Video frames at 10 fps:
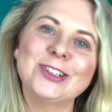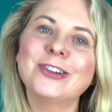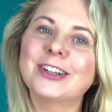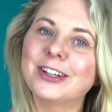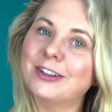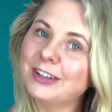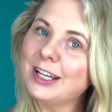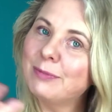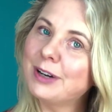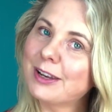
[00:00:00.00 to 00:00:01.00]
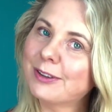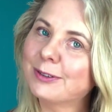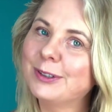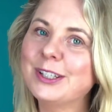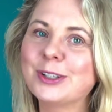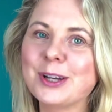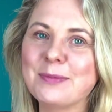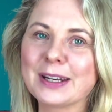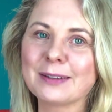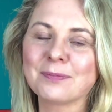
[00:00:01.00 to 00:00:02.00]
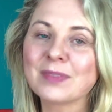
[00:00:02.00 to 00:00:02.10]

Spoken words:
to a career breakthrough in Germany.